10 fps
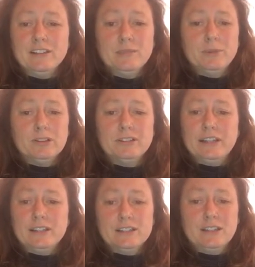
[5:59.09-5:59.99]
The
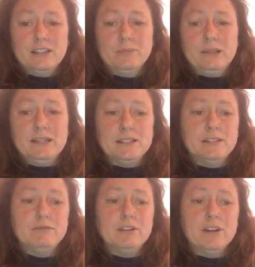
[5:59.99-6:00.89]
bottleneck is like the place
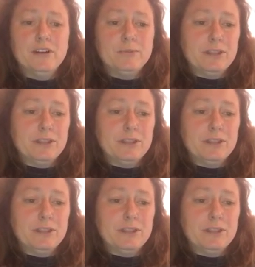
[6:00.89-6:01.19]
in a road